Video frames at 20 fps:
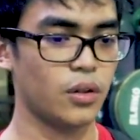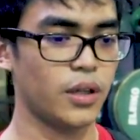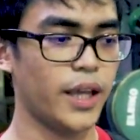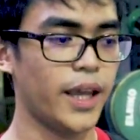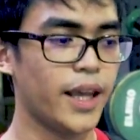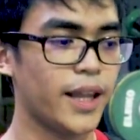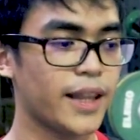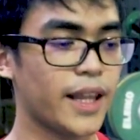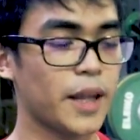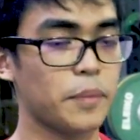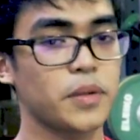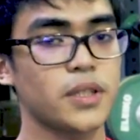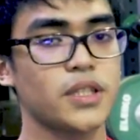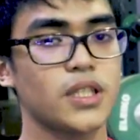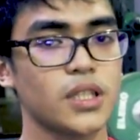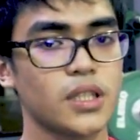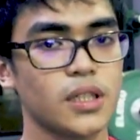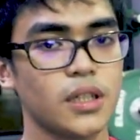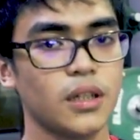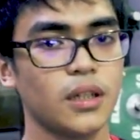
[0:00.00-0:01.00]
in that
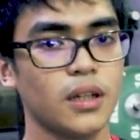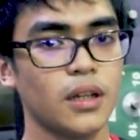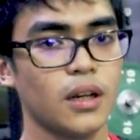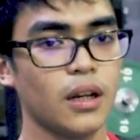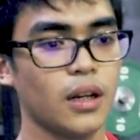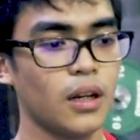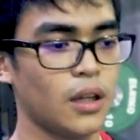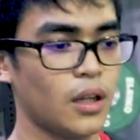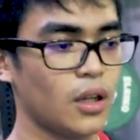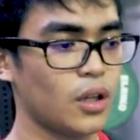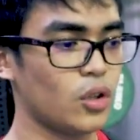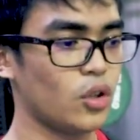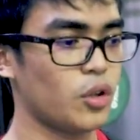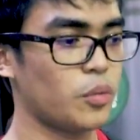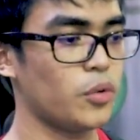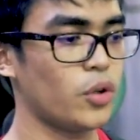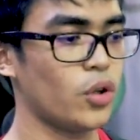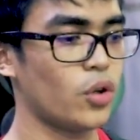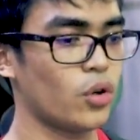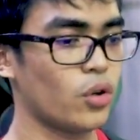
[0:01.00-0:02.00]
position,
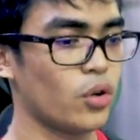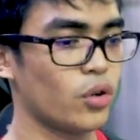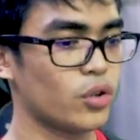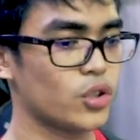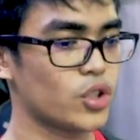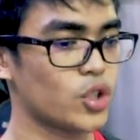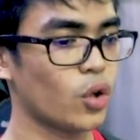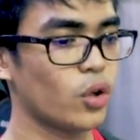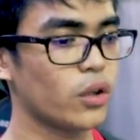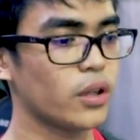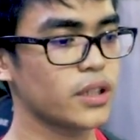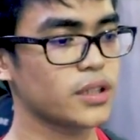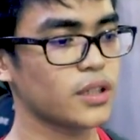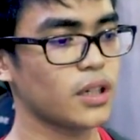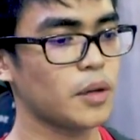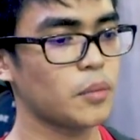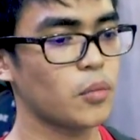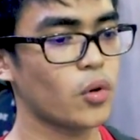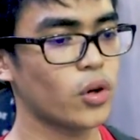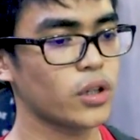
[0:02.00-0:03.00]
your shoulders
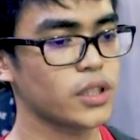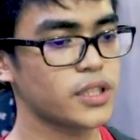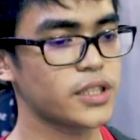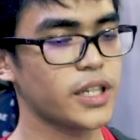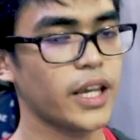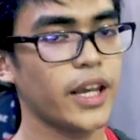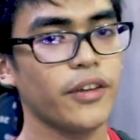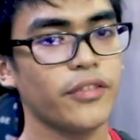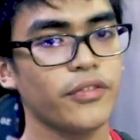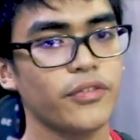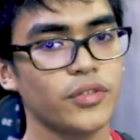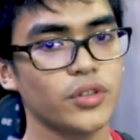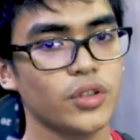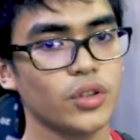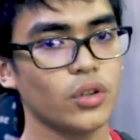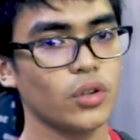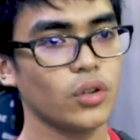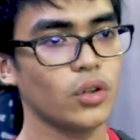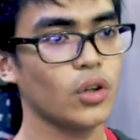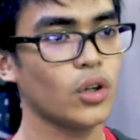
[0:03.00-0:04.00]
are more safe
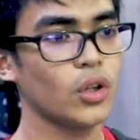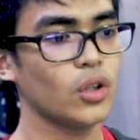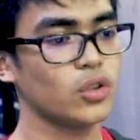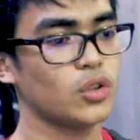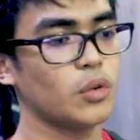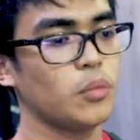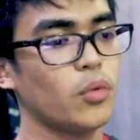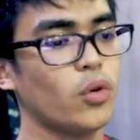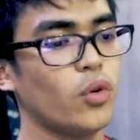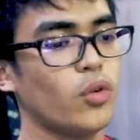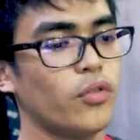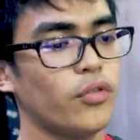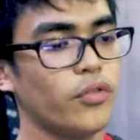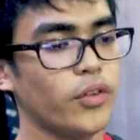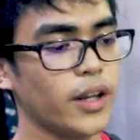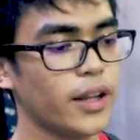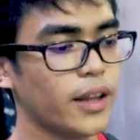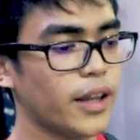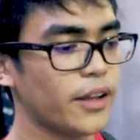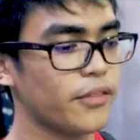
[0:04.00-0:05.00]
to
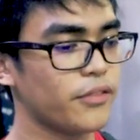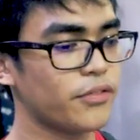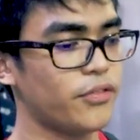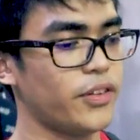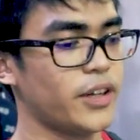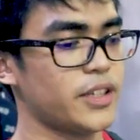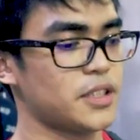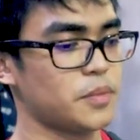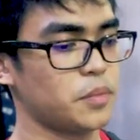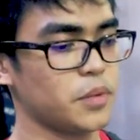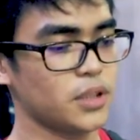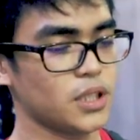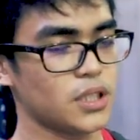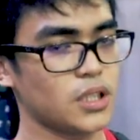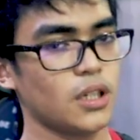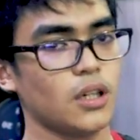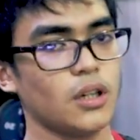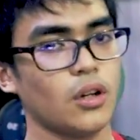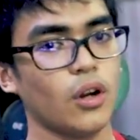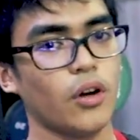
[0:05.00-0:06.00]
move in that fixed
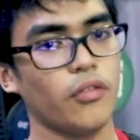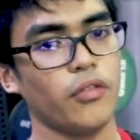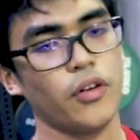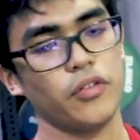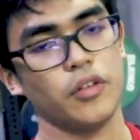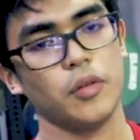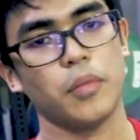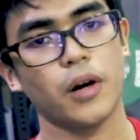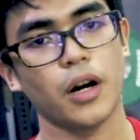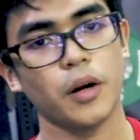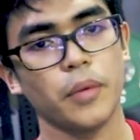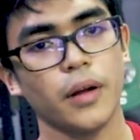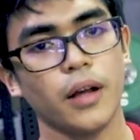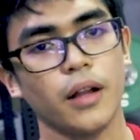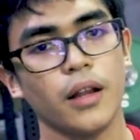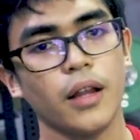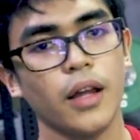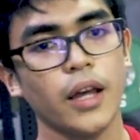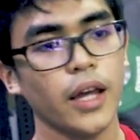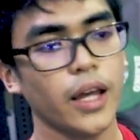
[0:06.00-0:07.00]
position of the
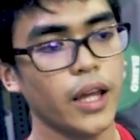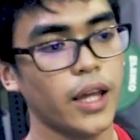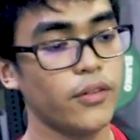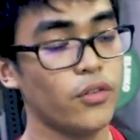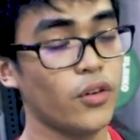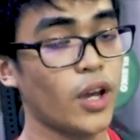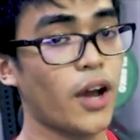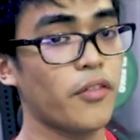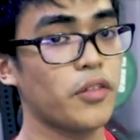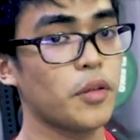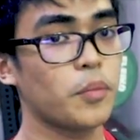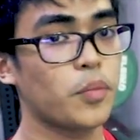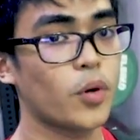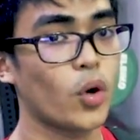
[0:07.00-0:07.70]
barbell. If you have them